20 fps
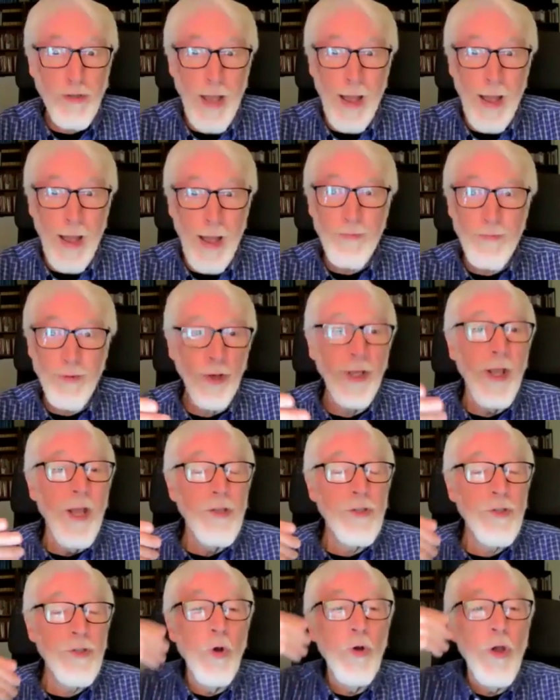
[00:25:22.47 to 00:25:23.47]
absolutely.
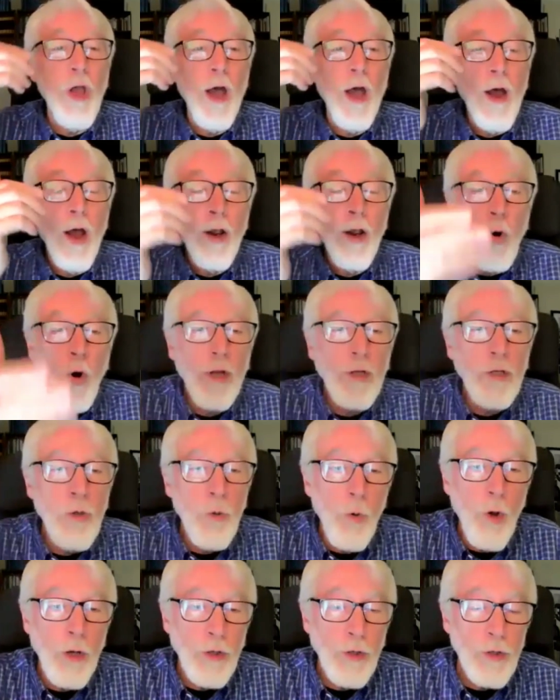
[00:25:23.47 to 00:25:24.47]
So according
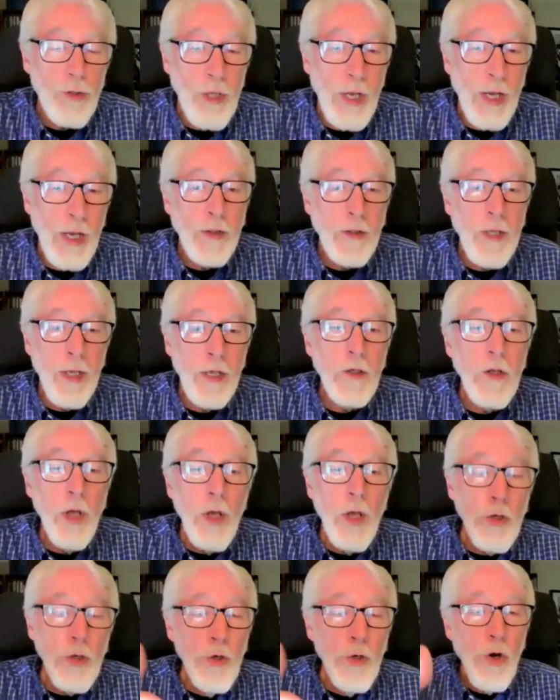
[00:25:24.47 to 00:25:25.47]
to what you're saying, then
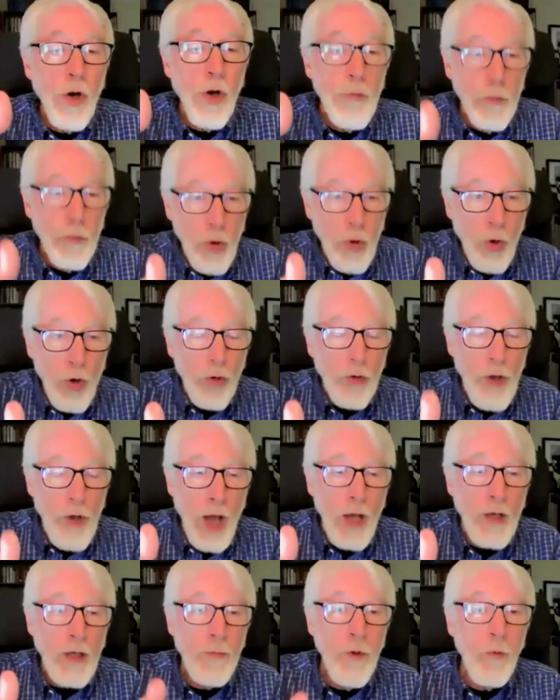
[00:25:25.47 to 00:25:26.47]
your
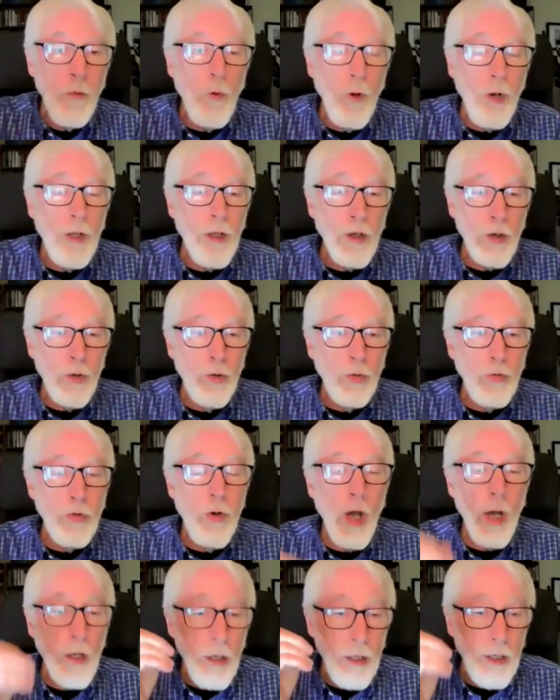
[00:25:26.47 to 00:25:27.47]
document will include
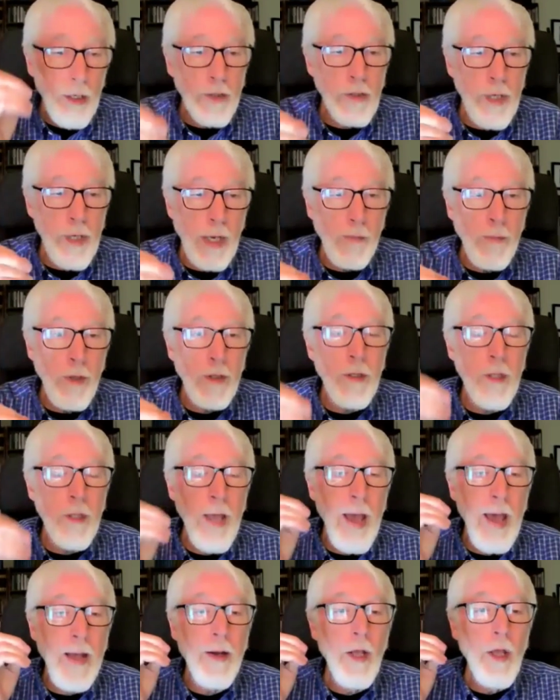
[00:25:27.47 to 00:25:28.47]
a clear statement
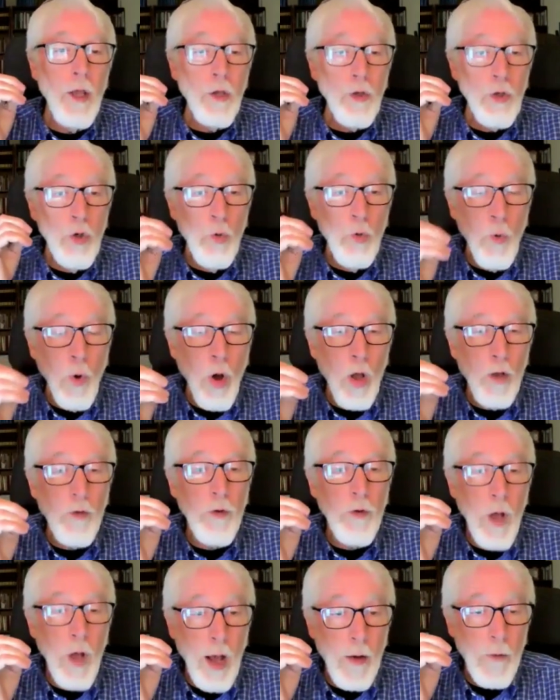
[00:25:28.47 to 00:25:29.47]
that you want
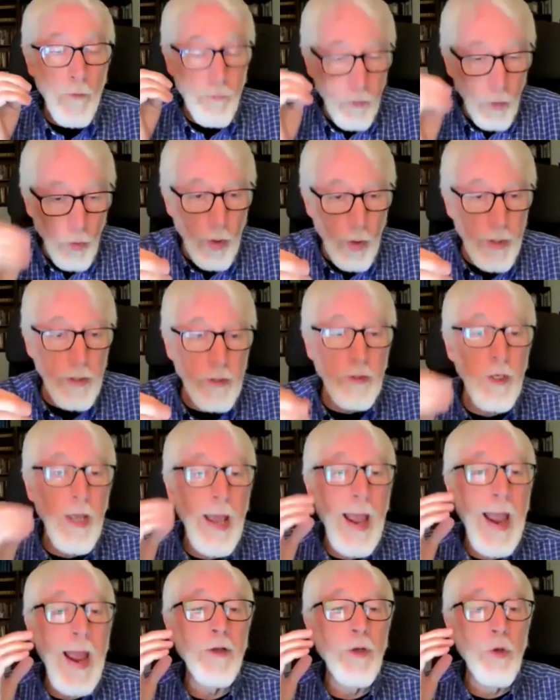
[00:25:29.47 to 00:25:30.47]
fluids
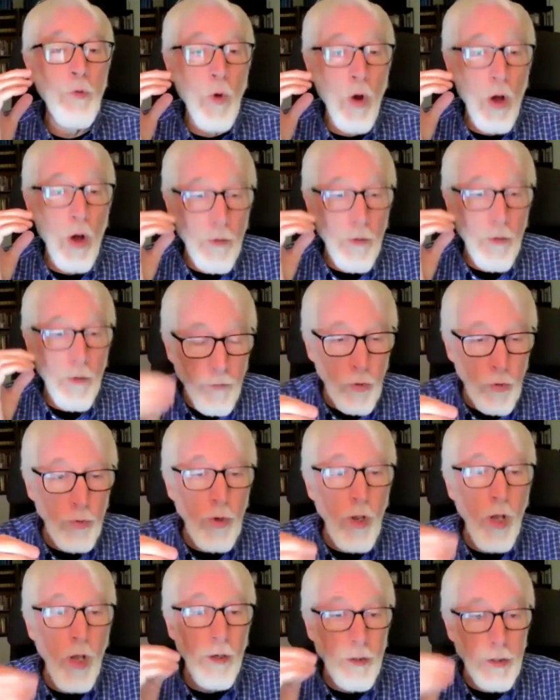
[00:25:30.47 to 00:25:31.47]
and you want
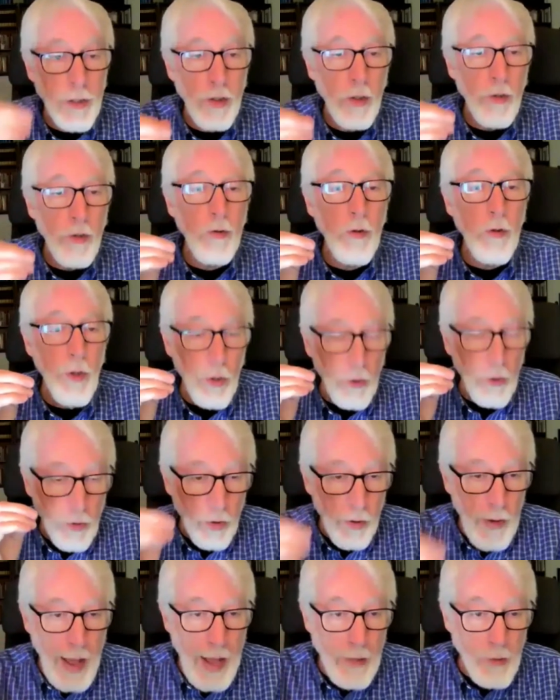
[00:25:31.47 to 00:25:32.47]
food until
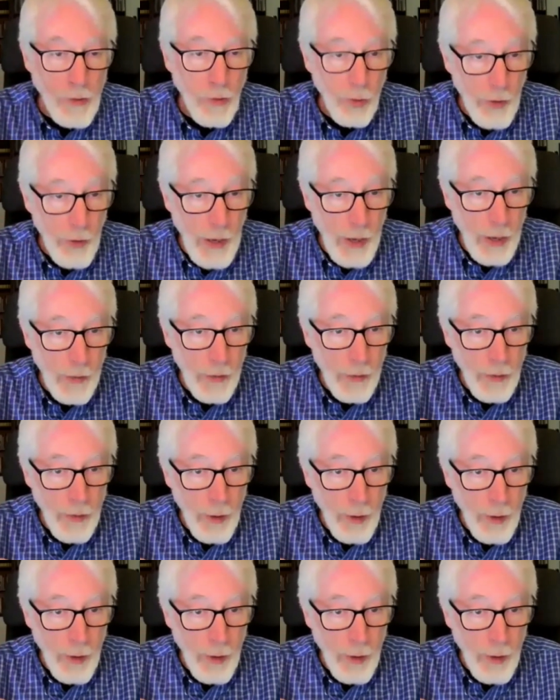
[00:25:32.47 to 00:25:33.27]
your natural death.